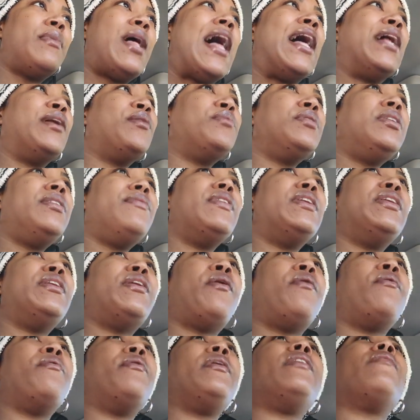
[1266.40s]
I don't even
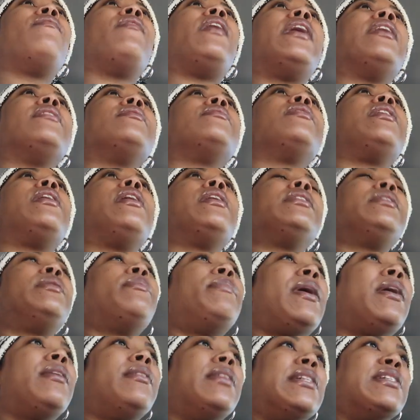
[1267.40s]
know if I talked
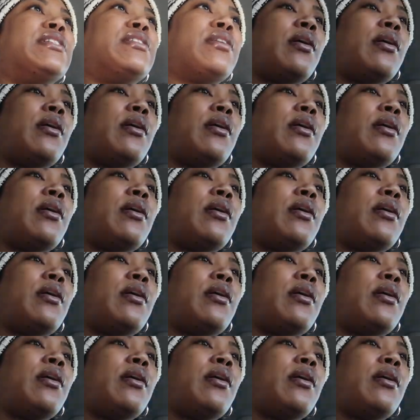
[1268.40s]
about this